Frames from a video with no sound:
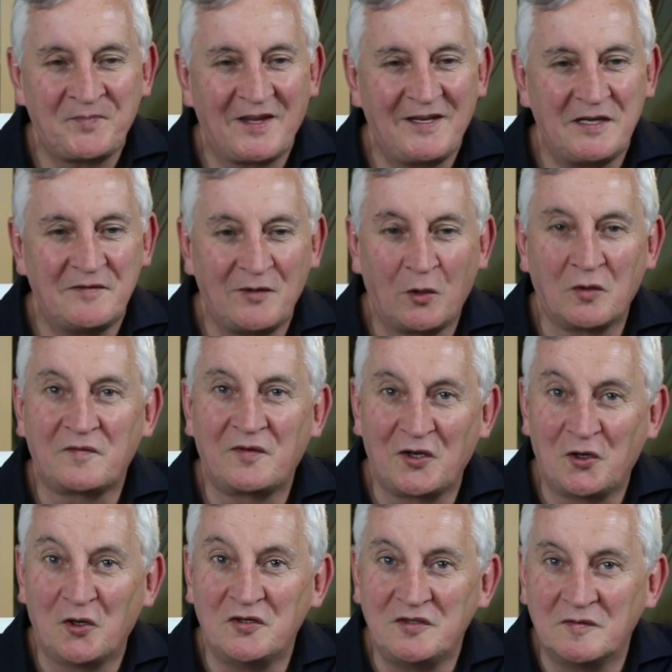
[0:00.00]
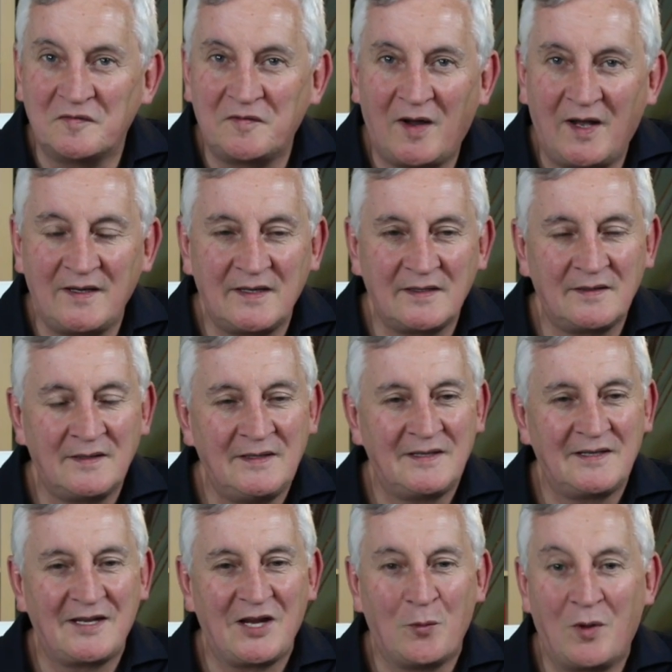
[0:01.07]
If you look for the good, you'll find it.
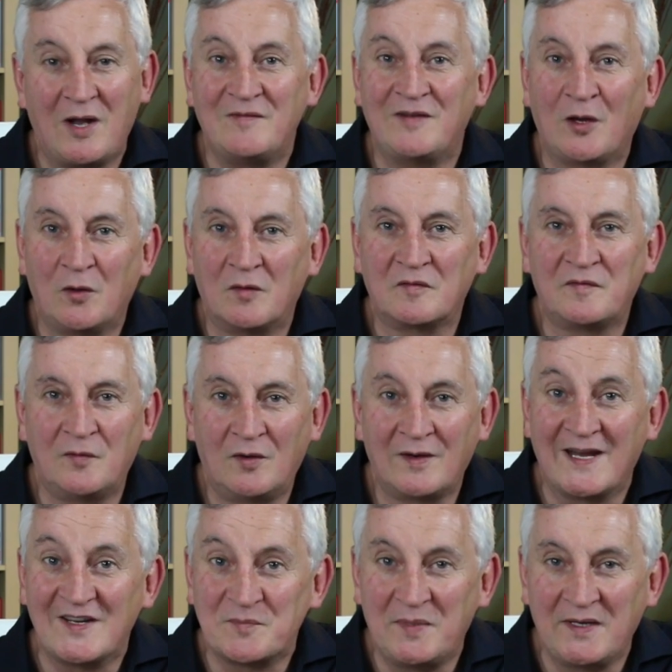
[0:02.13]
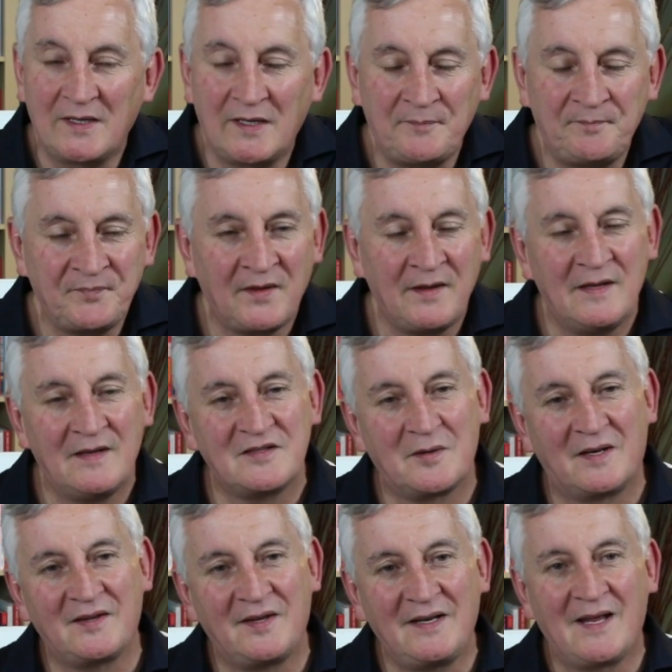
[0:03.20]
Whatever you look for gets bigger. So
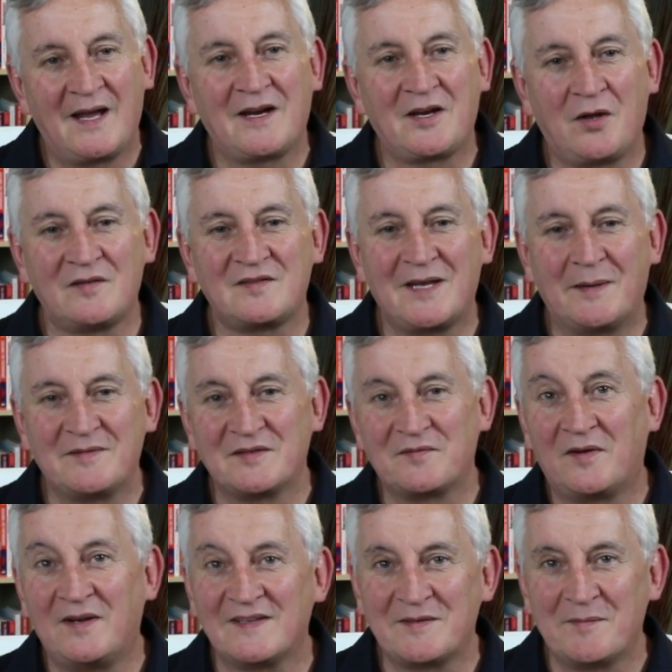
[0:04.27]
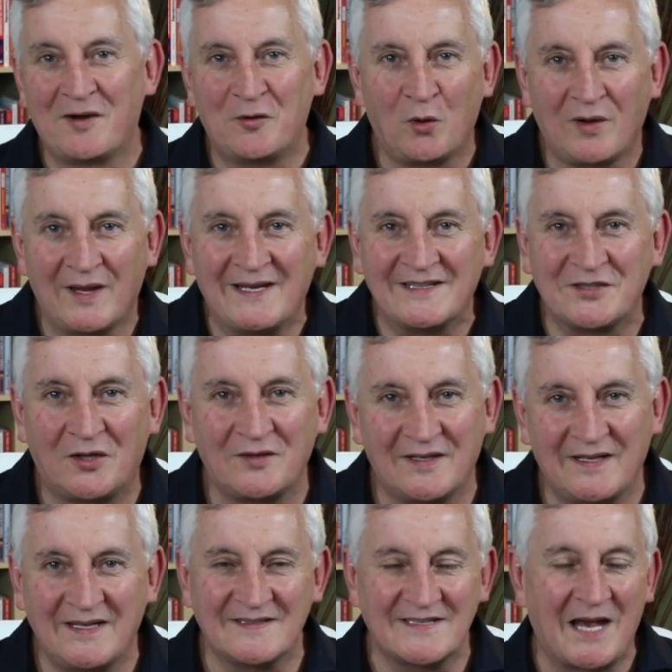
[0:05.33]
I think that concept is very similar. They're all linked, aren't they,
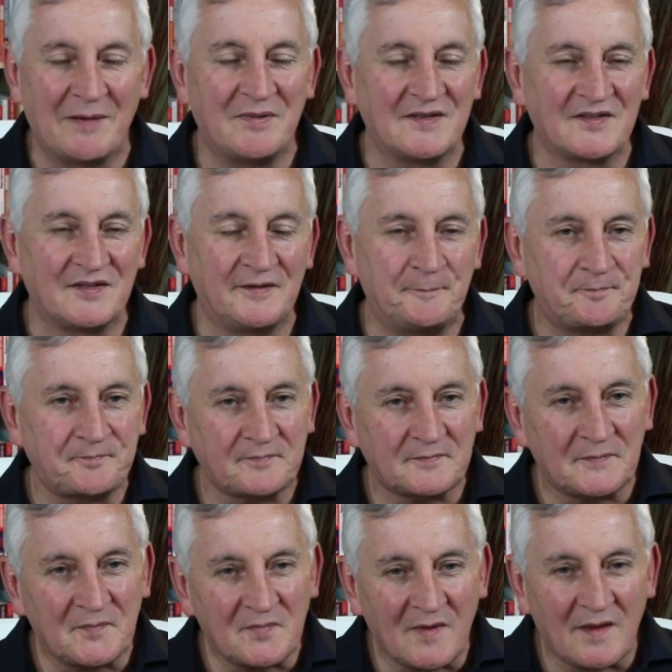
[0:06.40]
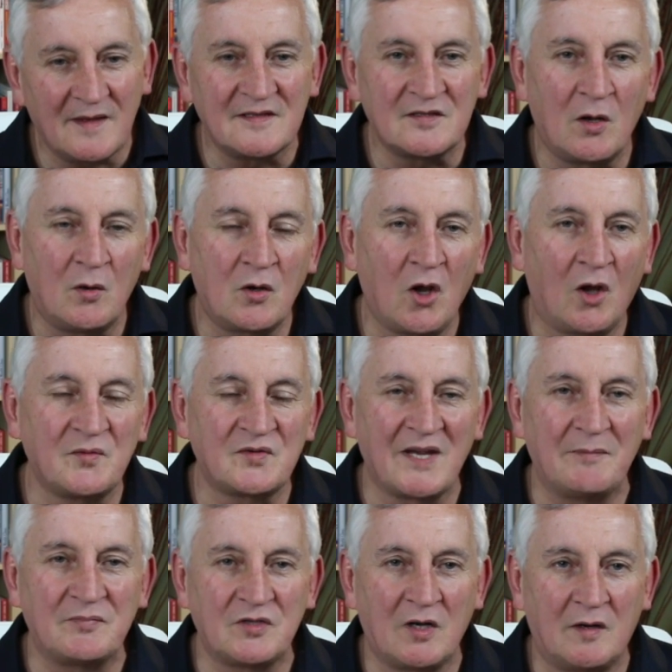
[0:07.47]
these habits? And this whole
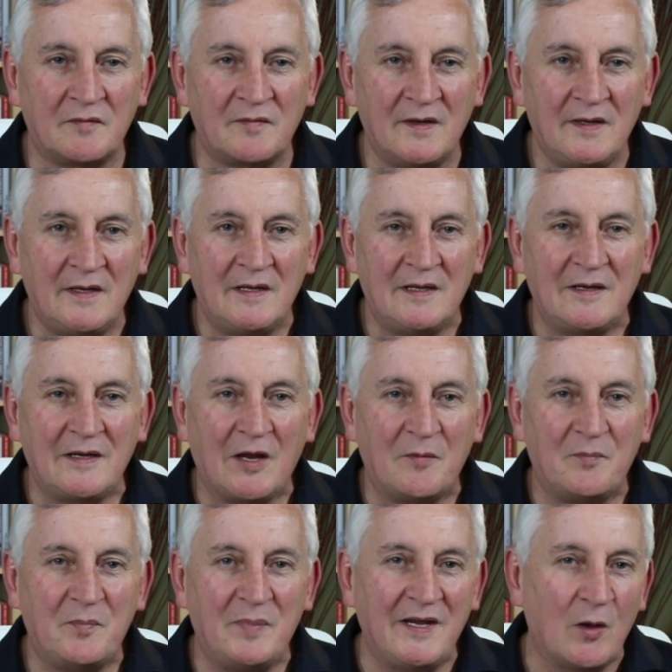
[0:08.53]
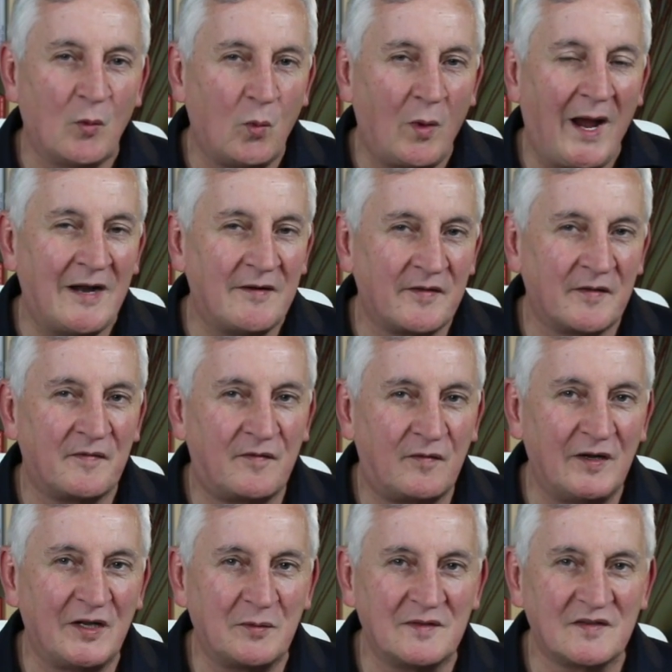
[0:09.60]
concept of being aware of the
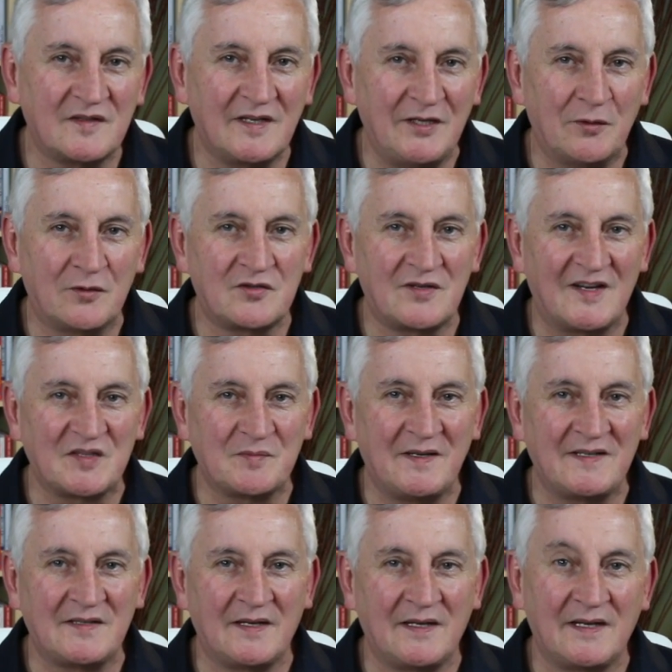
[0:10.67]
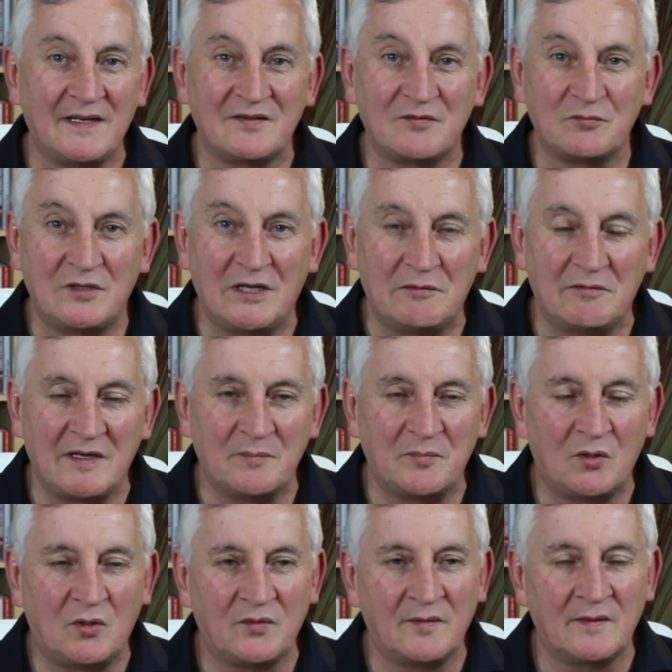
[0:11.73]
frequency you're transmitting is really, really
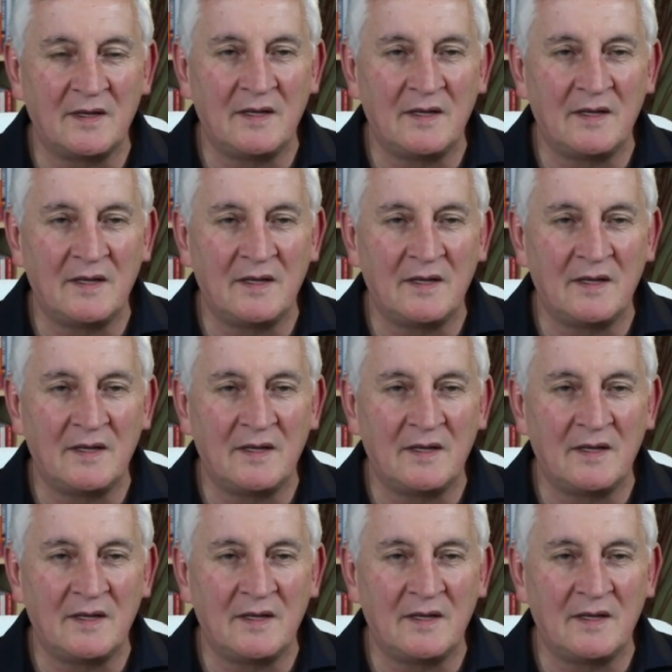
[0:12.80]
important.